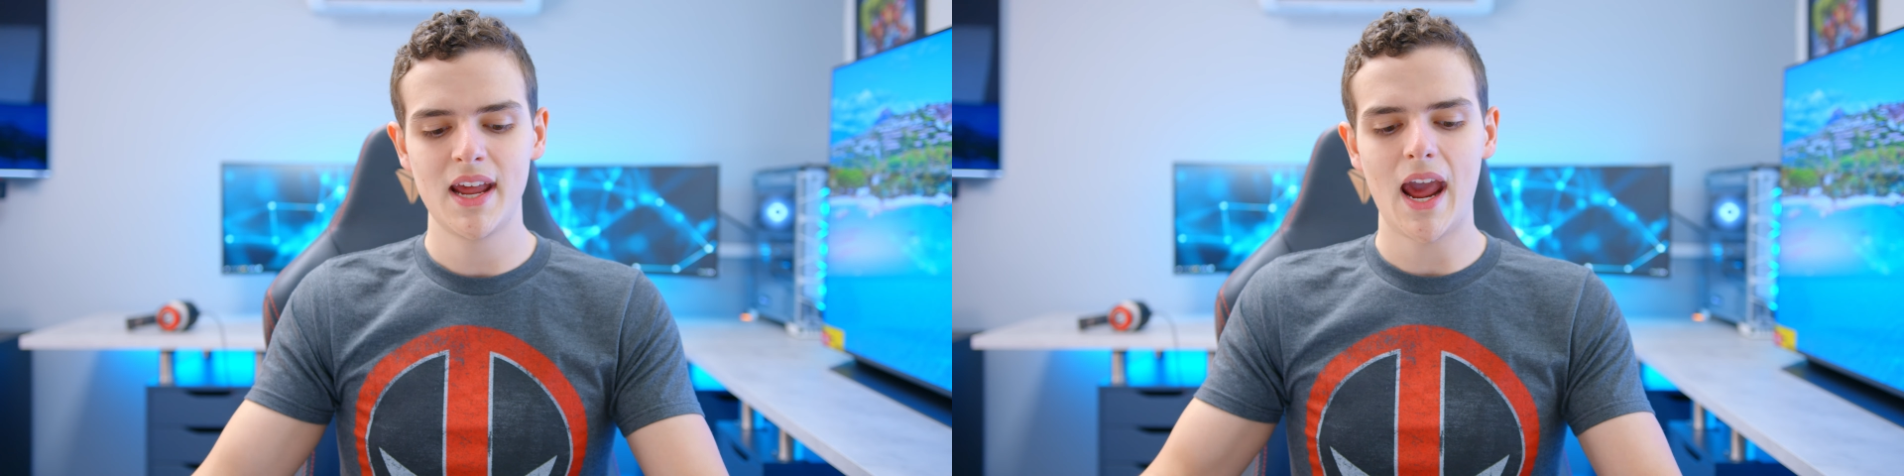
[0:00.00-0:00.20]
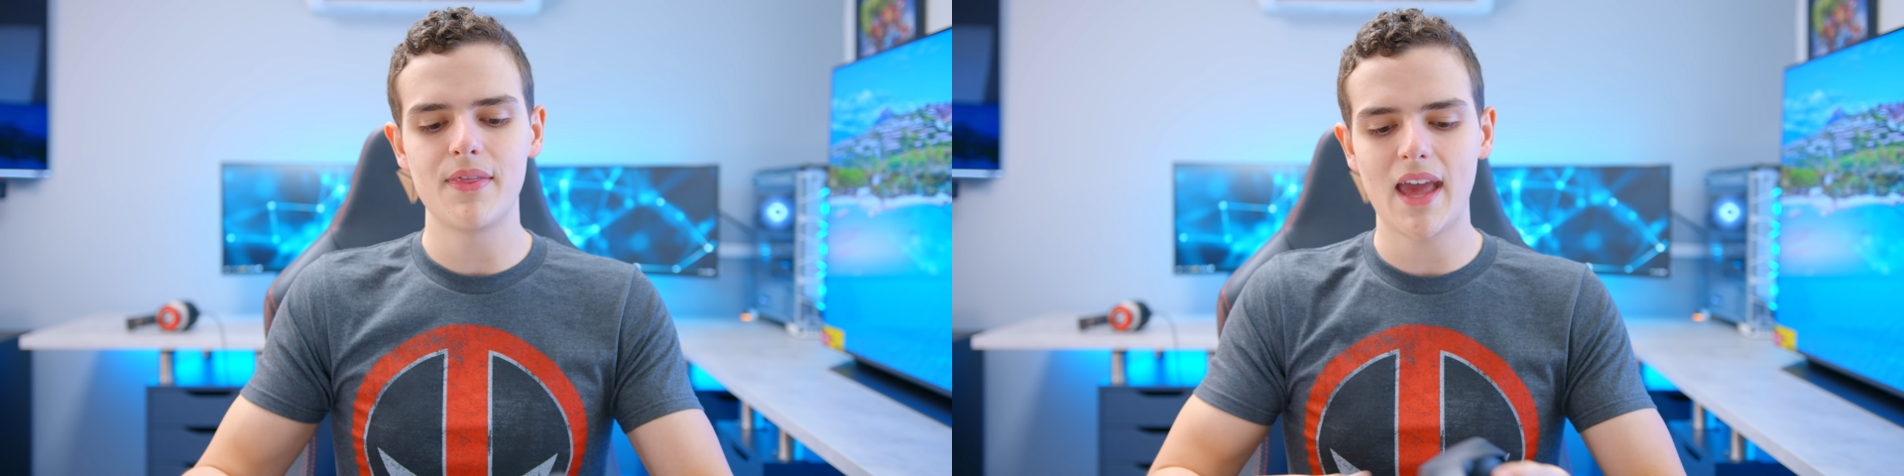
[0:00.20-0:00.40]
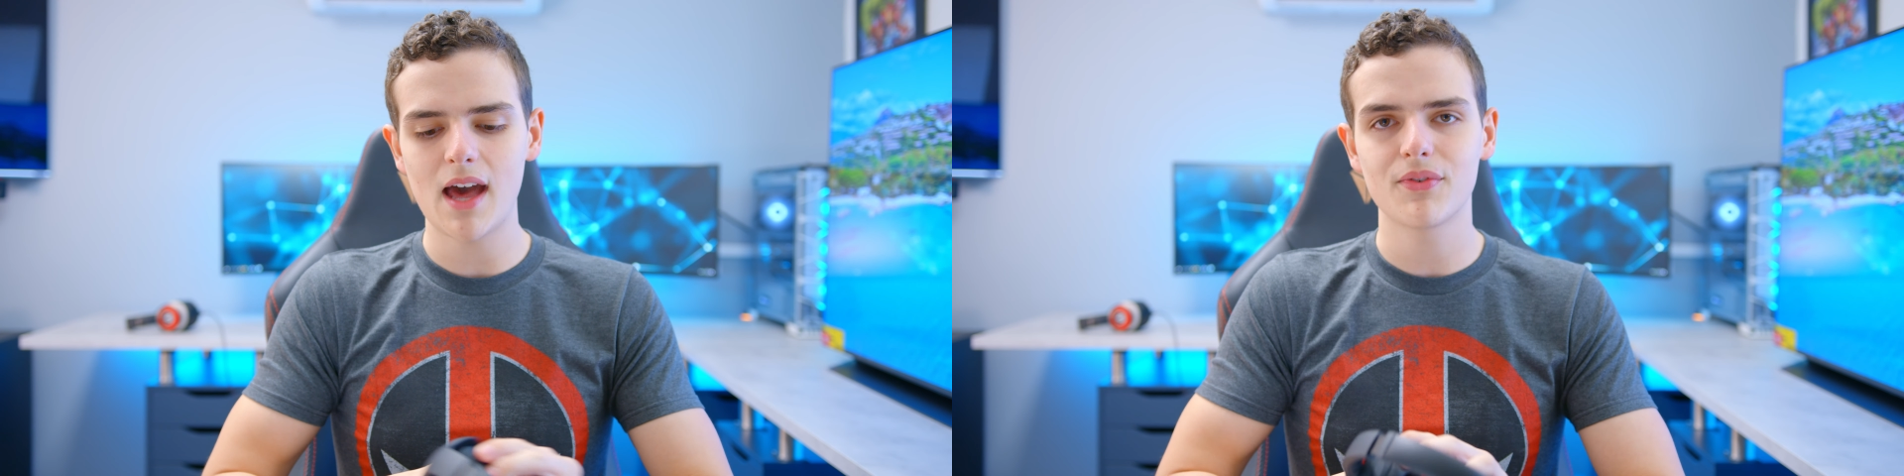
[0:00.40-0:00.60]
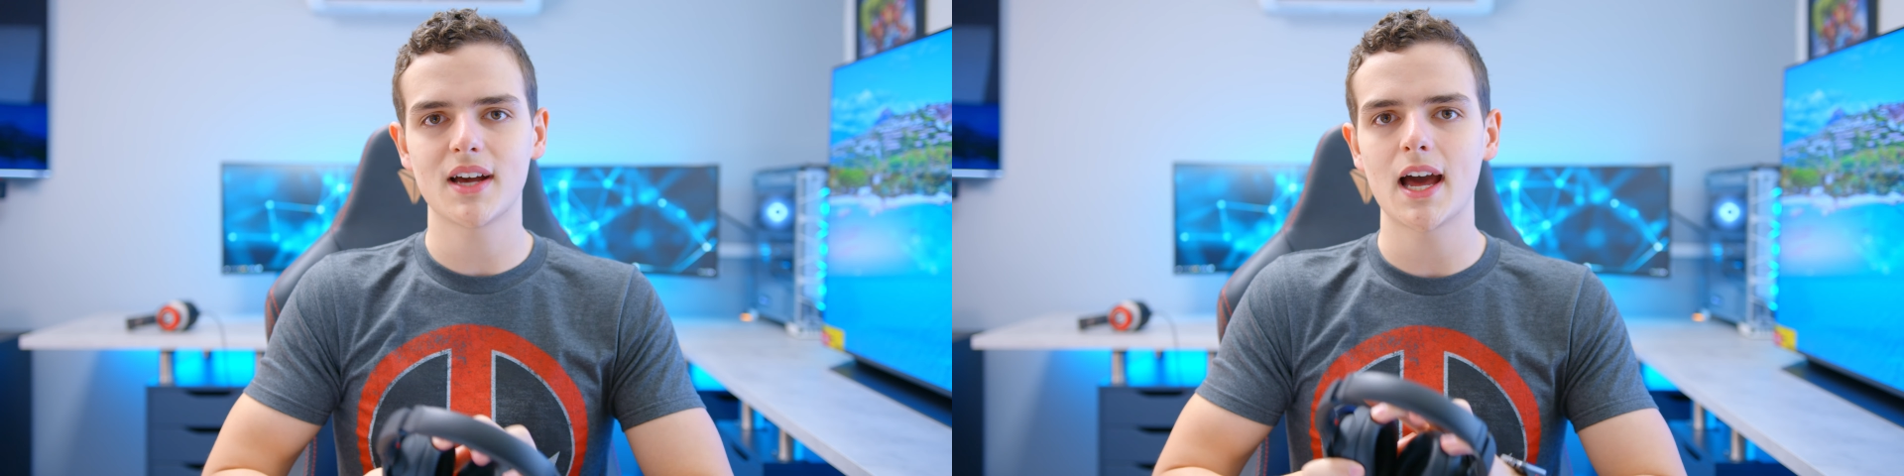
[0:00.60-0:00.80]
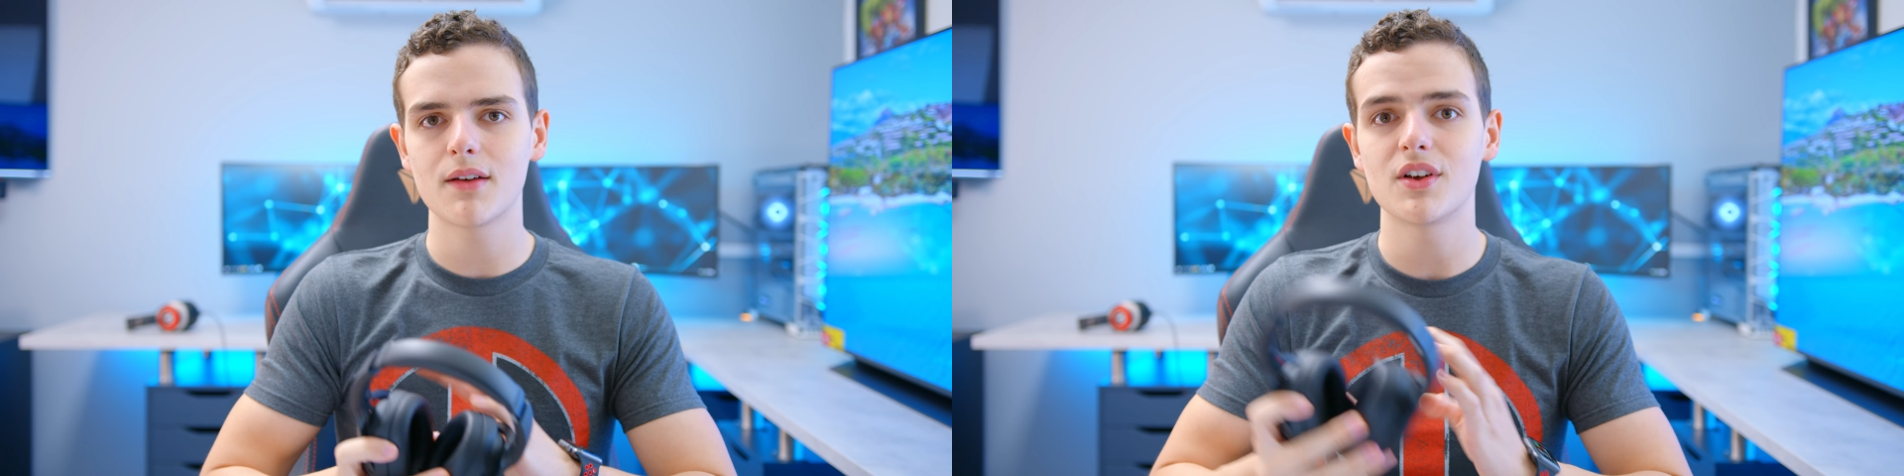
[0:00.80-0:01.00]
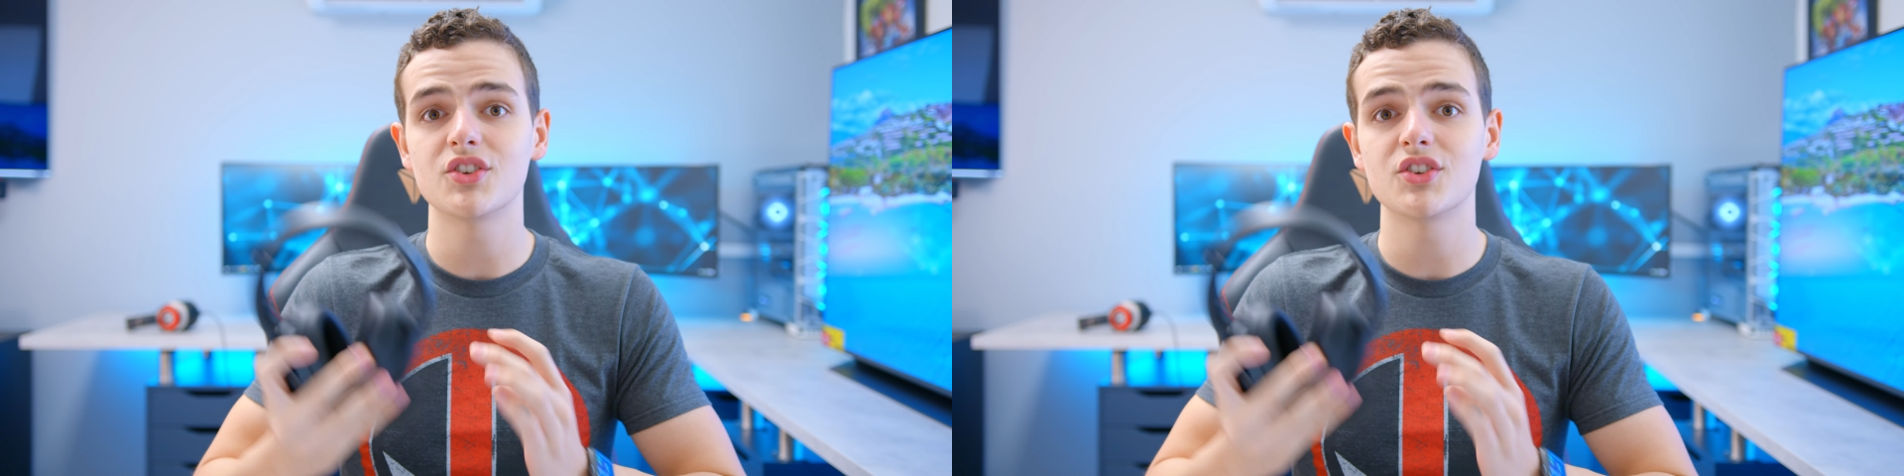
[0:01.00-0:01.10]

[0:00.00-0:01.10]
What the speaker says: and they have kind of a